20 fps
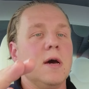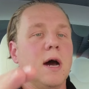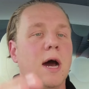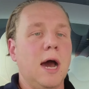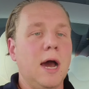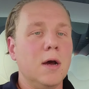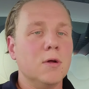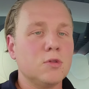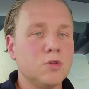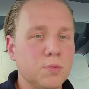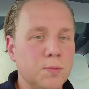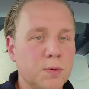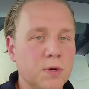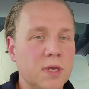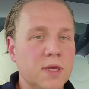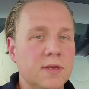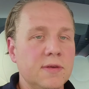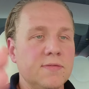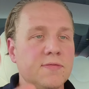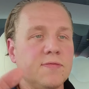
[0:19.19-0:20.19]
How to
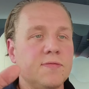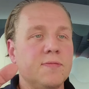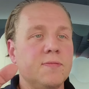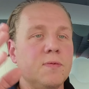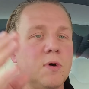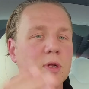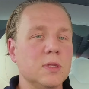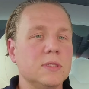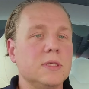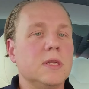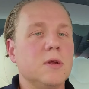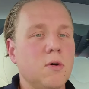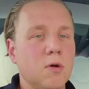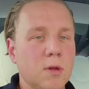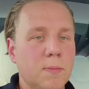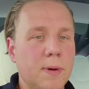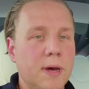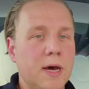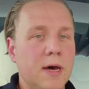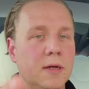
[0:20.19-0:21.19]
breathe, what's it
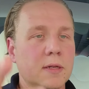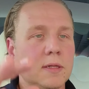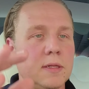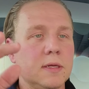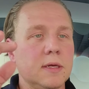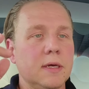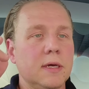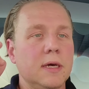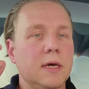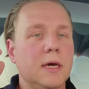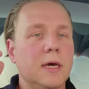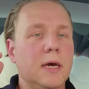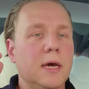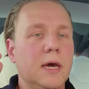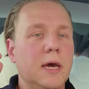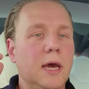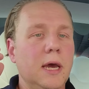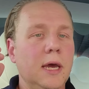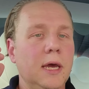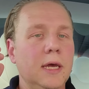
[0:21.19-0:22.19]
all about,
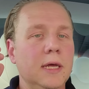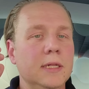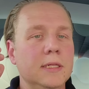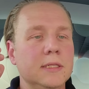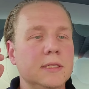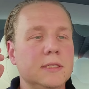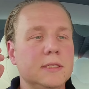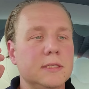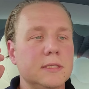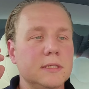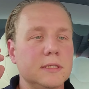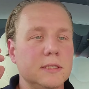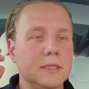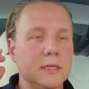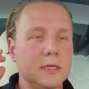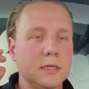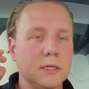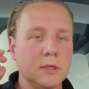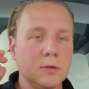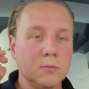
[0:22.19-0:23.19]
and
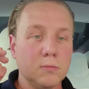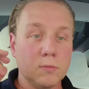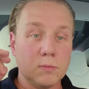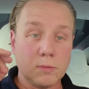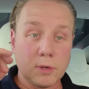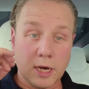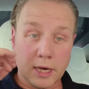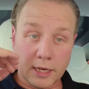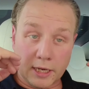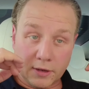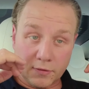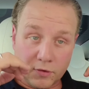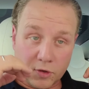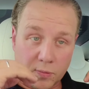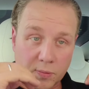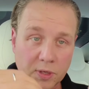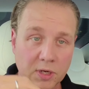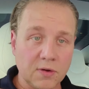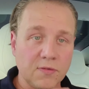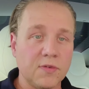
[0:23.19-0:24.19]
I give you
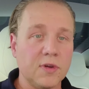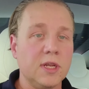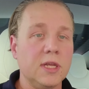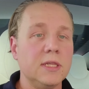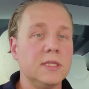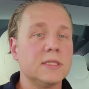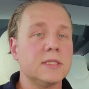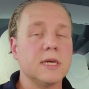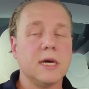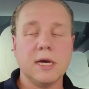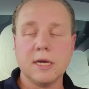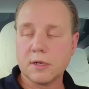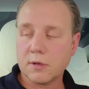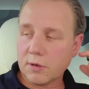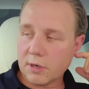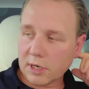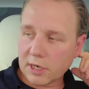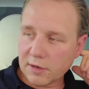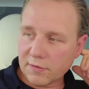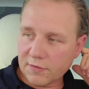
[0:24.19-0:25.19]
a bit of an insight,
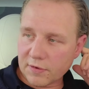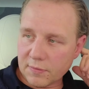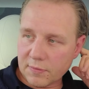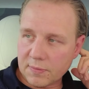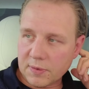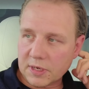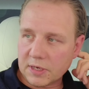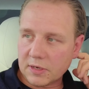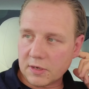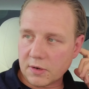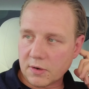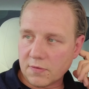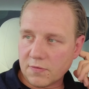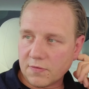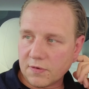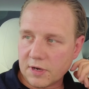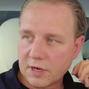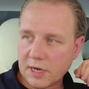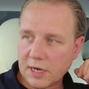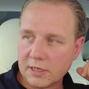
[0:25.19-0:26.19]
or I give a bit
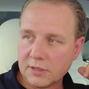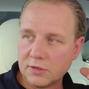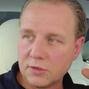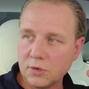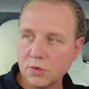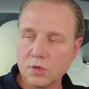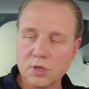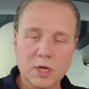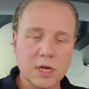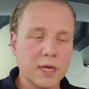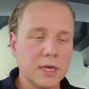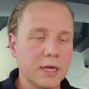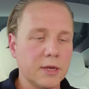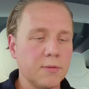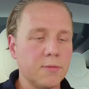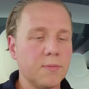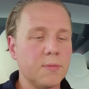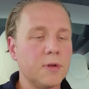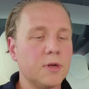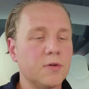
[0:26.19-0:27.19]
of, as usual, I
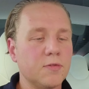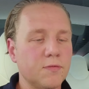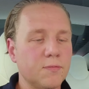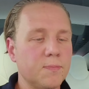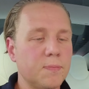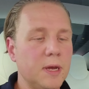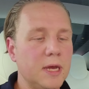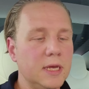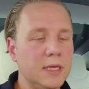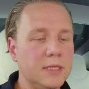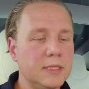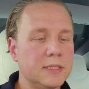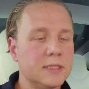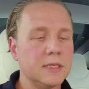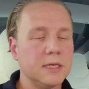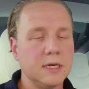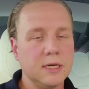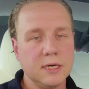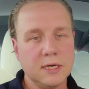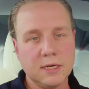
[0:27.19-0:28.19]
give a bit of base,
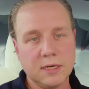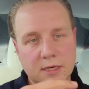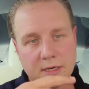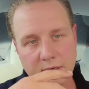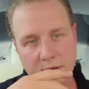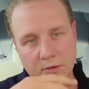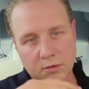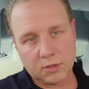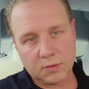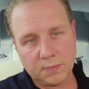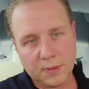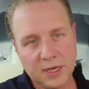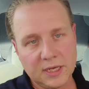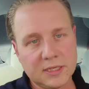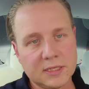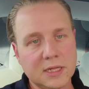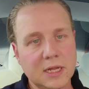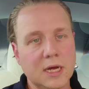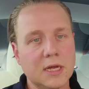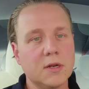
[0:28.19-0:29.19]
or the
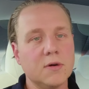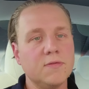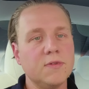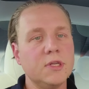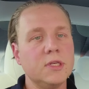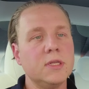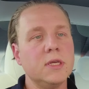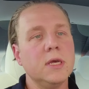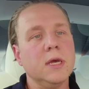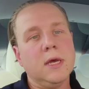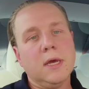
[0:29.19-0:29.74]
baseline of it.